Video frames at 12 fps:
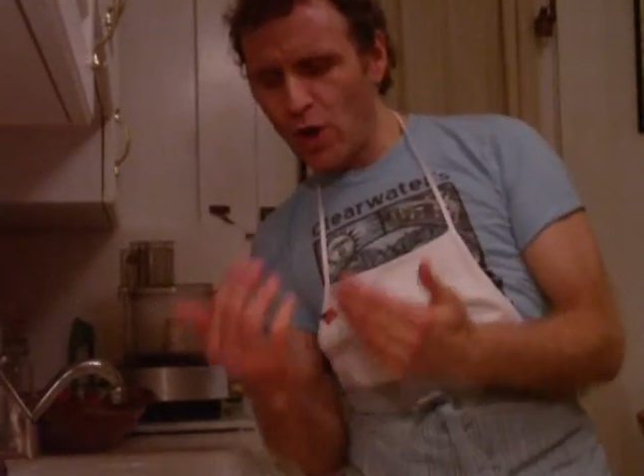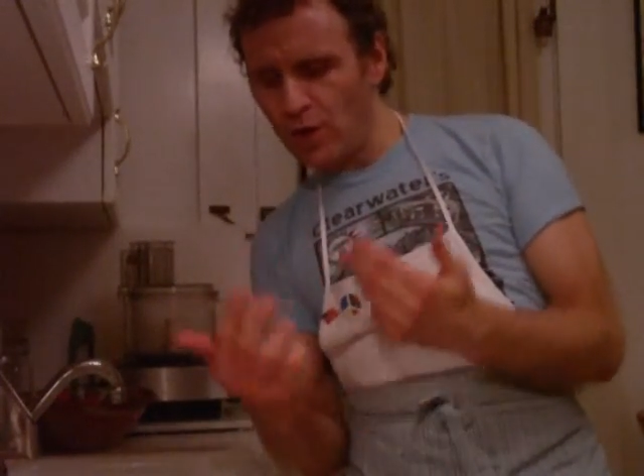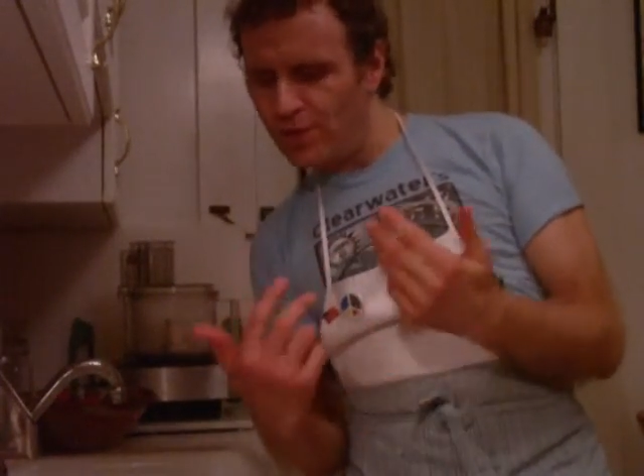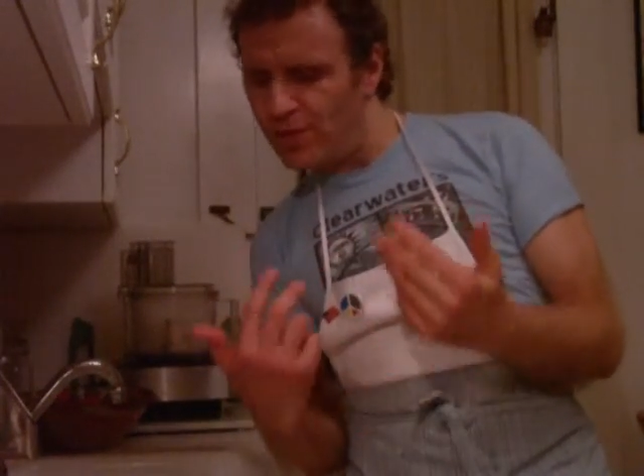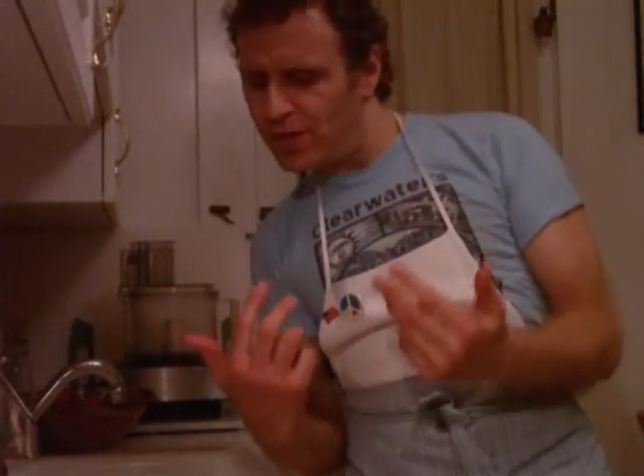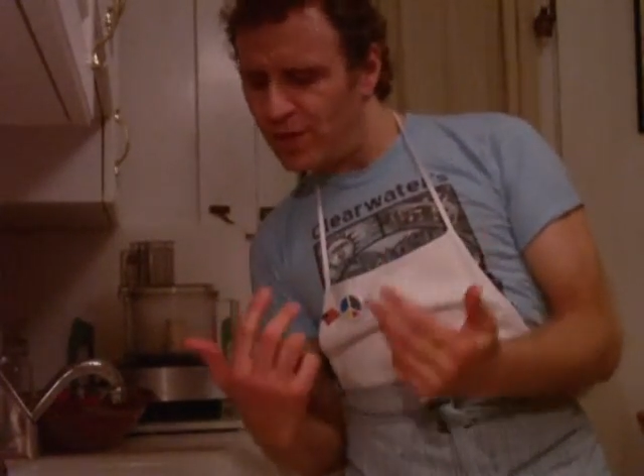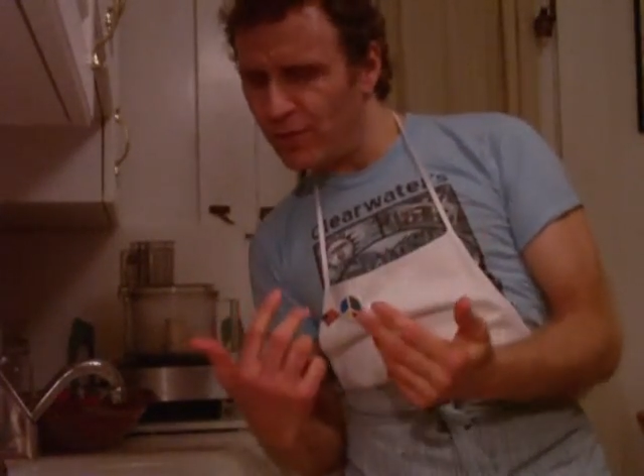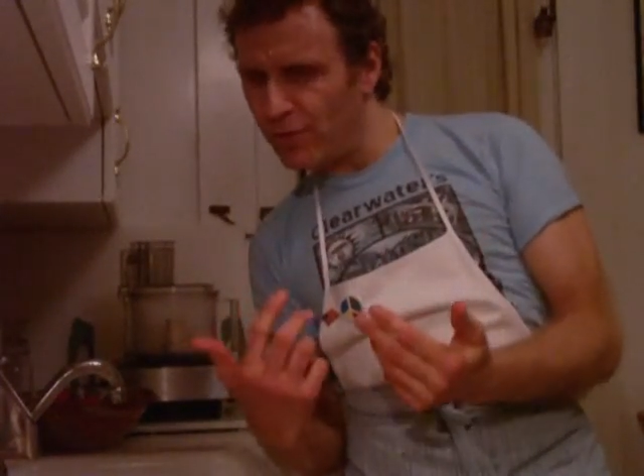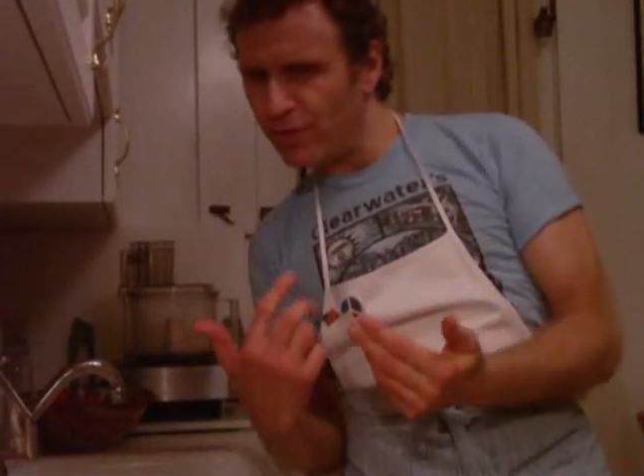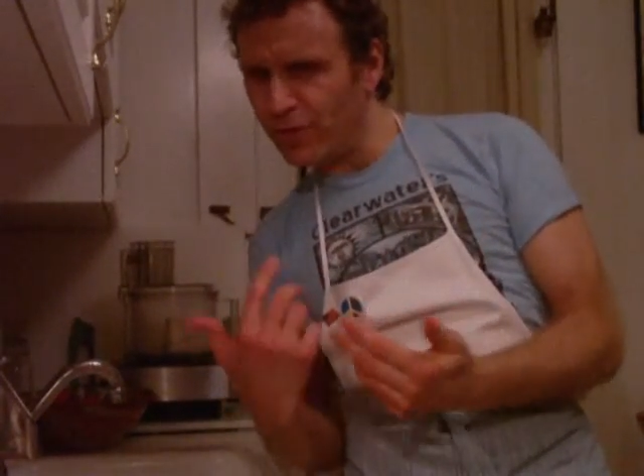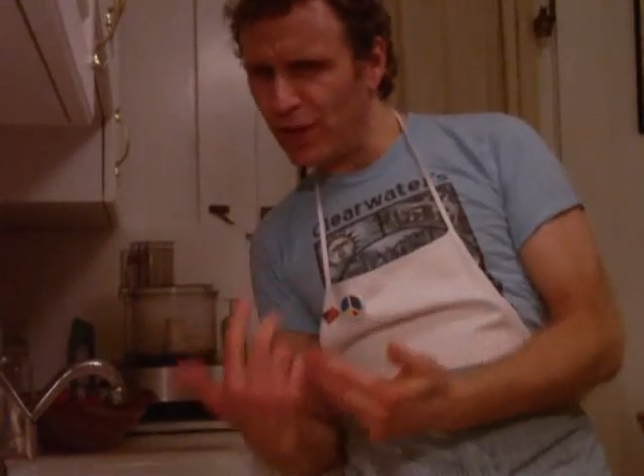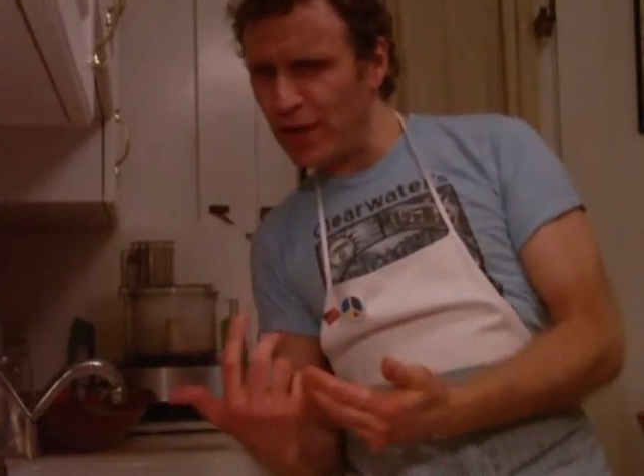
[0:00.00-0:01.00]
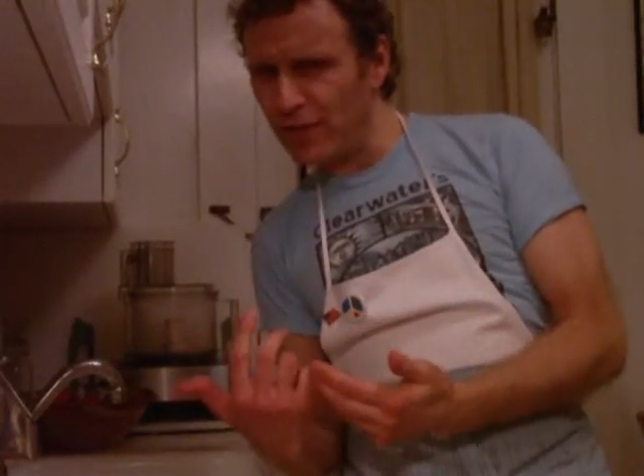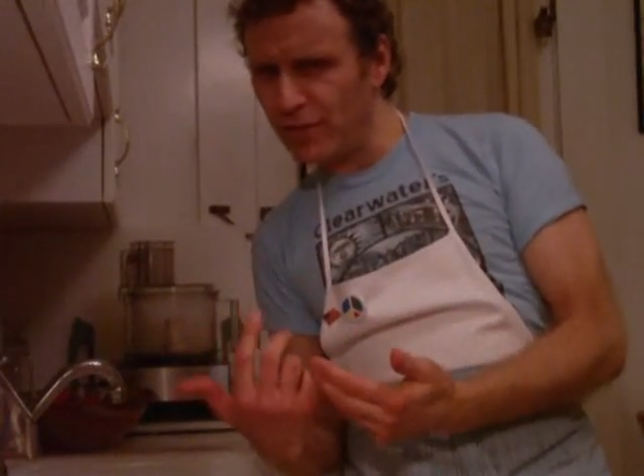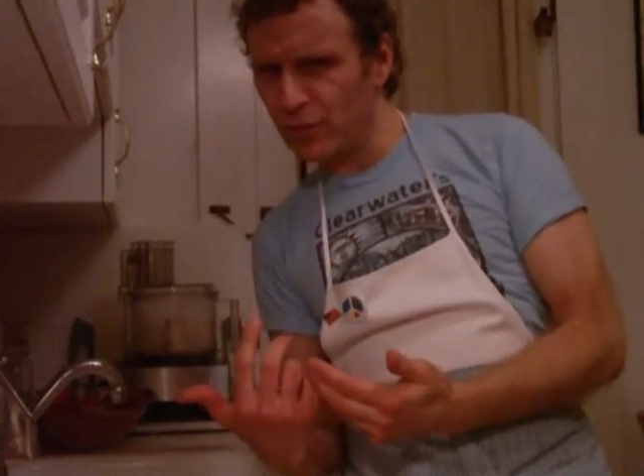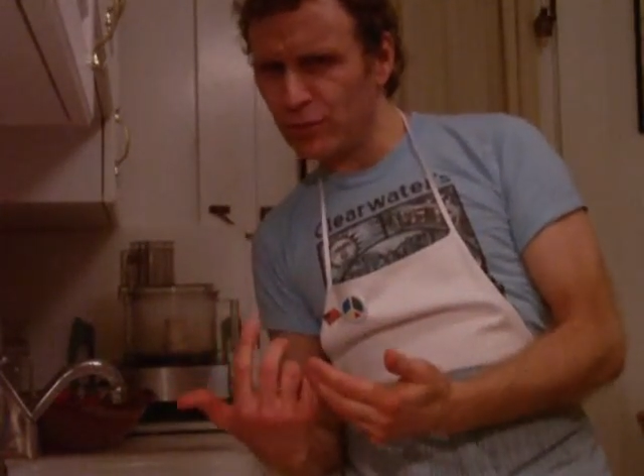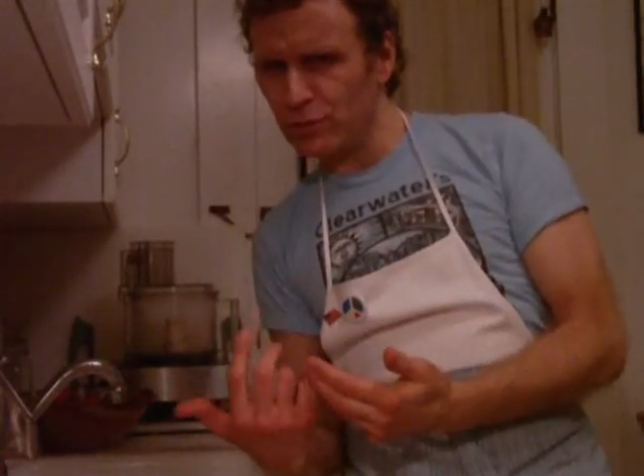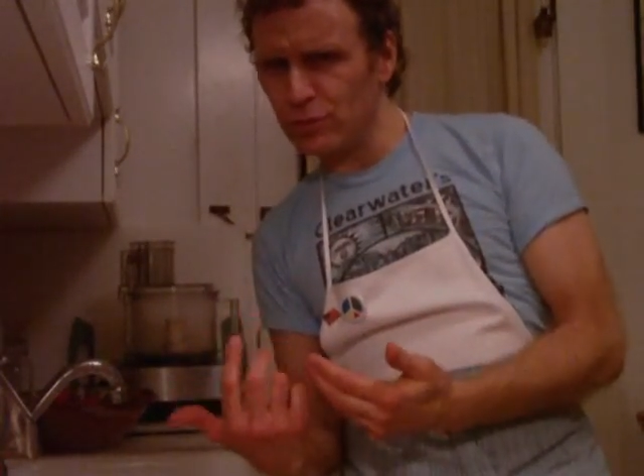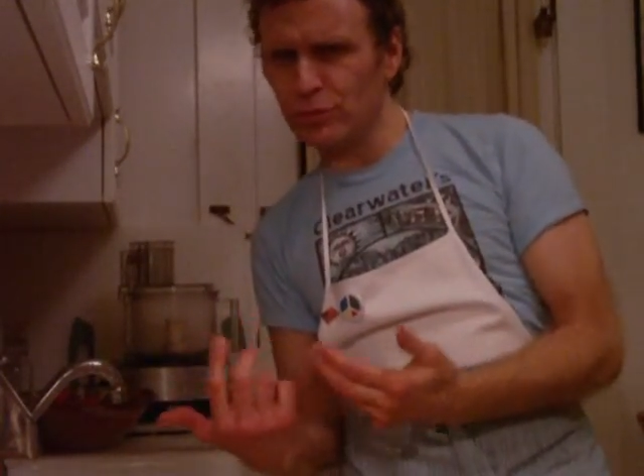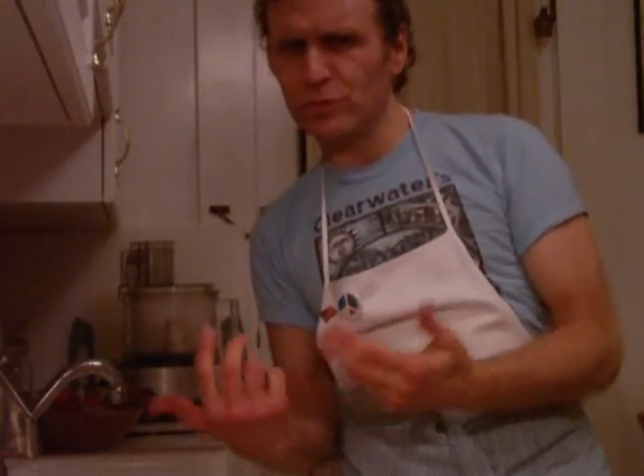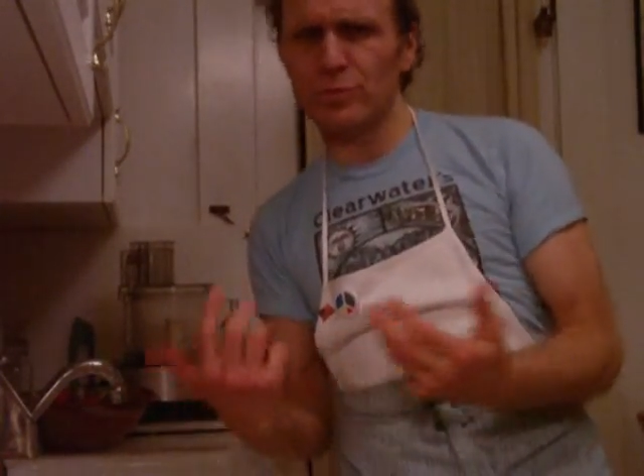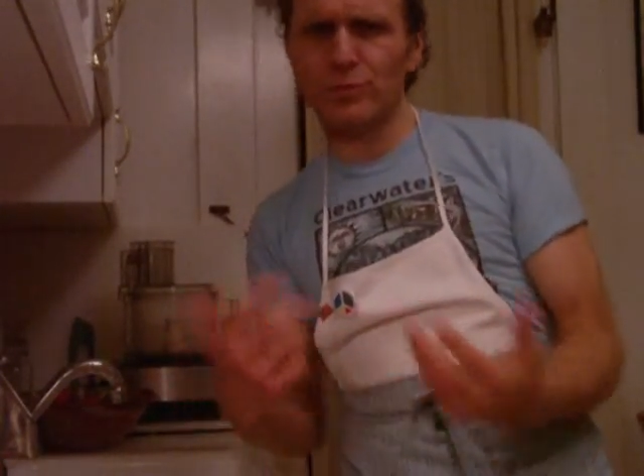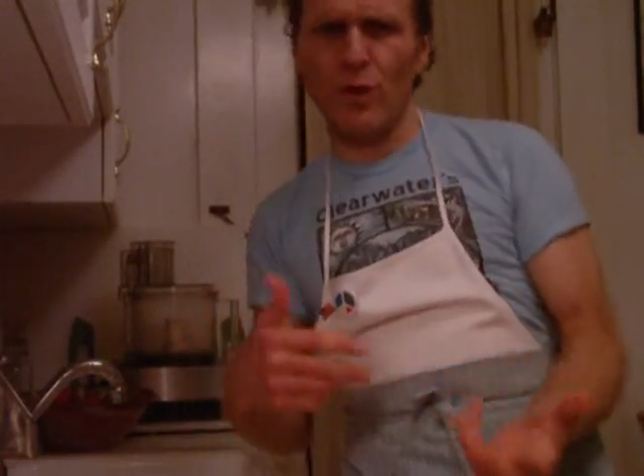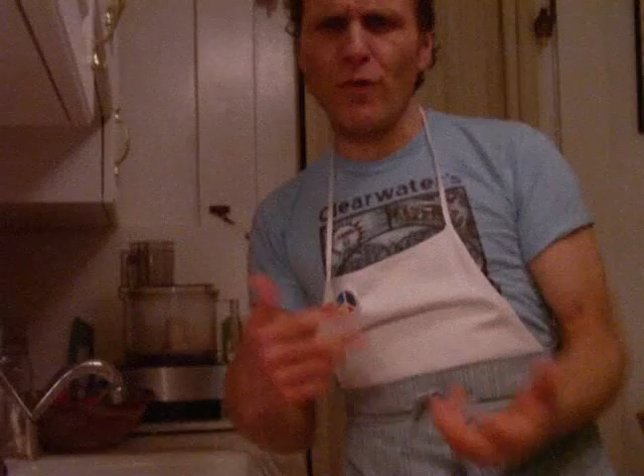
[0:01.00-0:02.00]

all of the different flavor